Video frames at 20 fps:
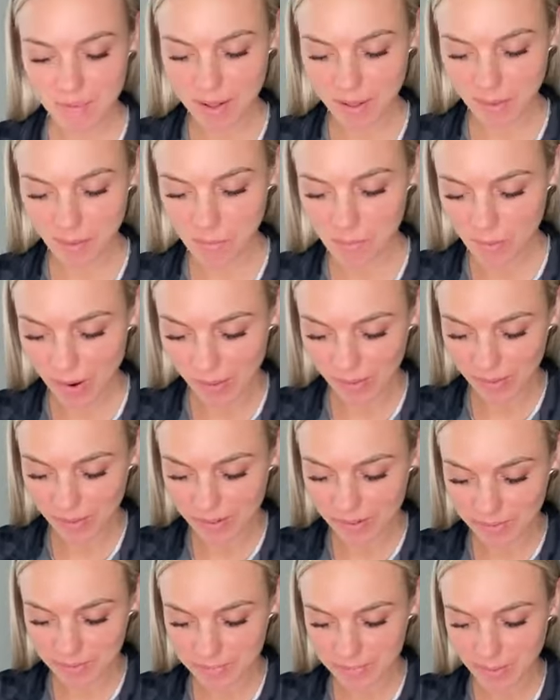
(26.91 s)
Welcome,
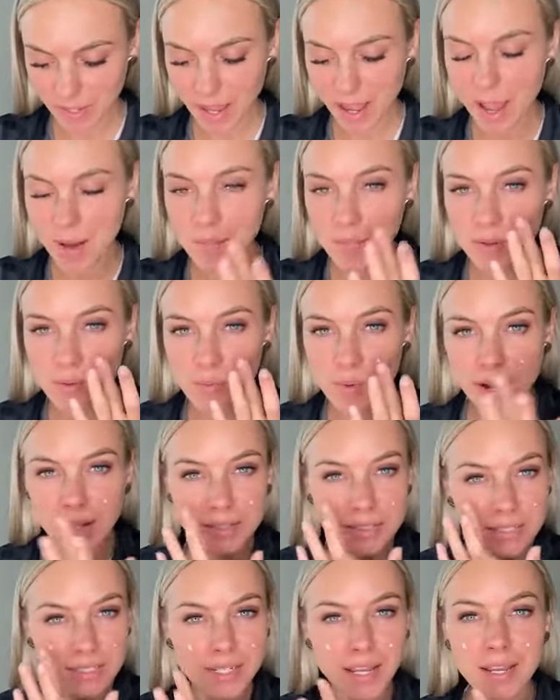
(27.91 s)
welcome. Happy
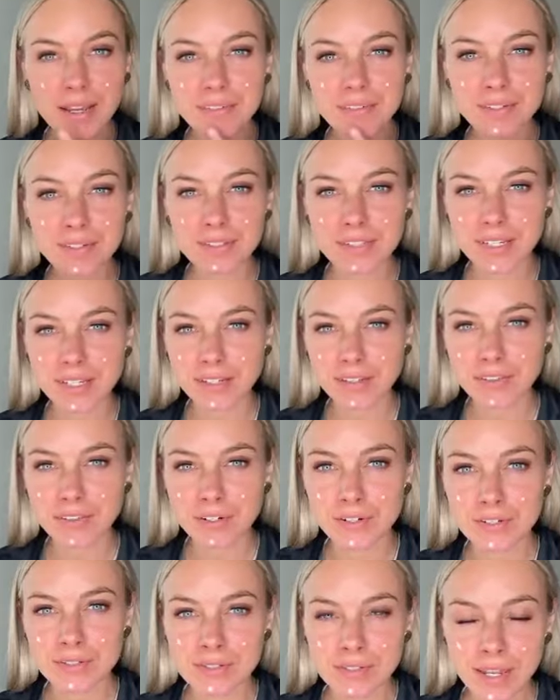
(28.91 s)
Wednesday. Feels like
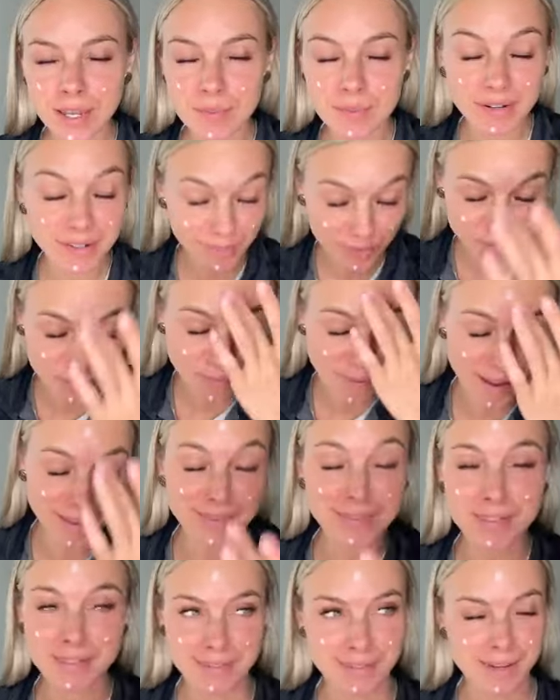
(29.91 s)
Thursday, but it's
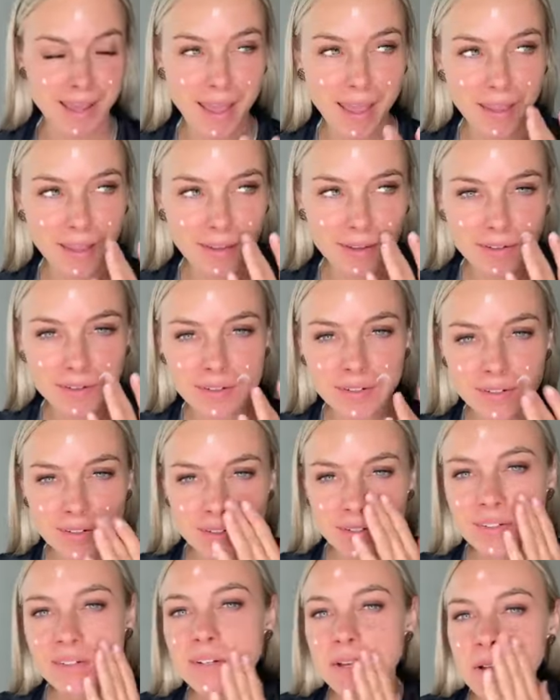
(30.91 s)
Wednesday.
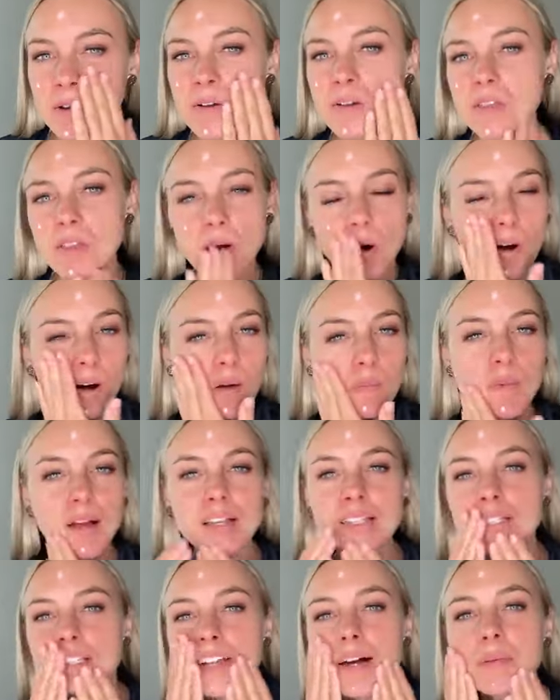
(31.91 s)
All
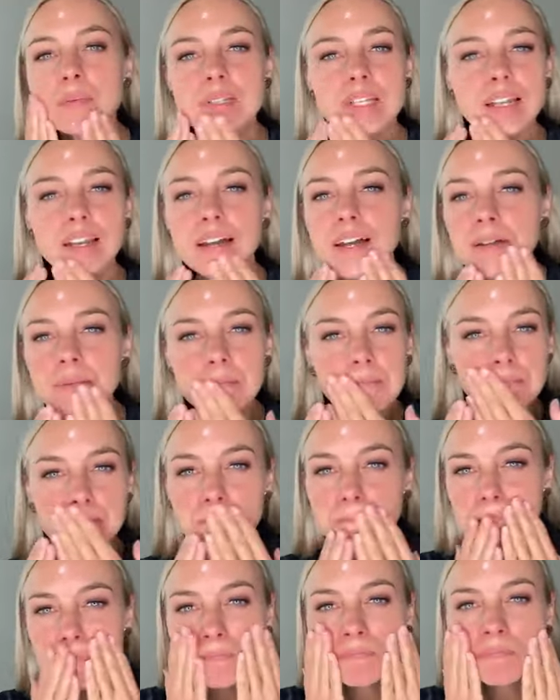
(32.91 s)
messed up today.
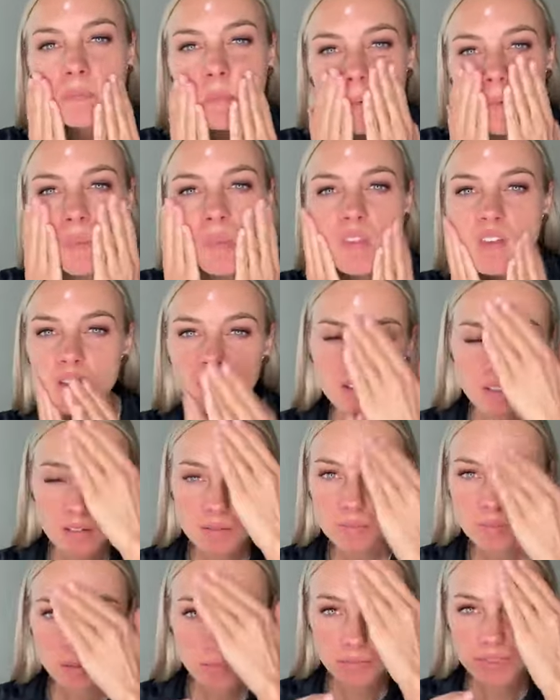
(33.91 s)

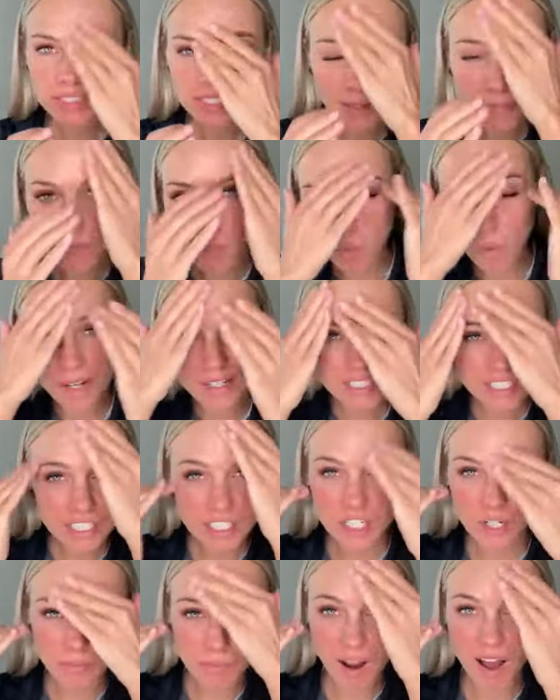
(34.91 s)
Put some
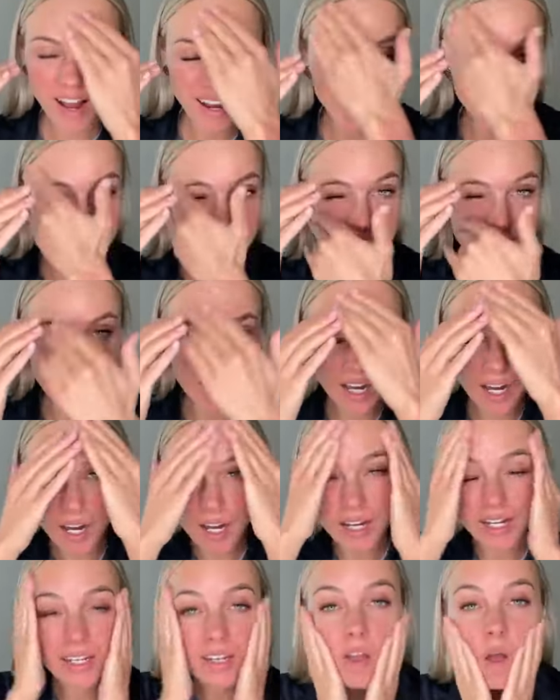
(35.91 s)
moisturizer
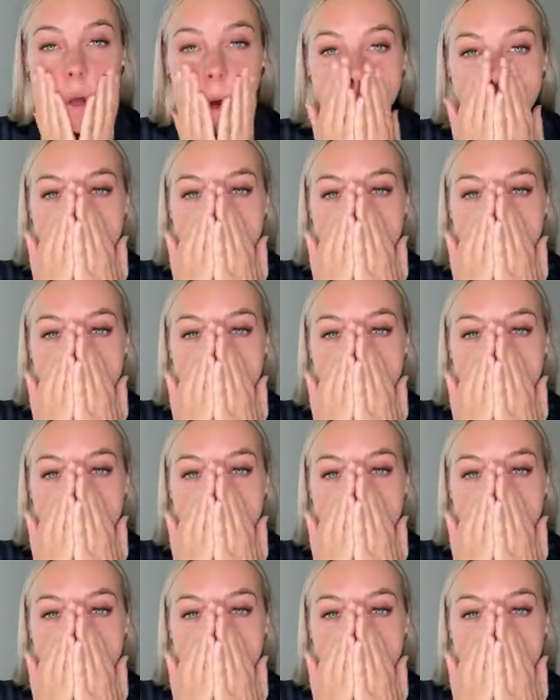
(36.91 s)
on.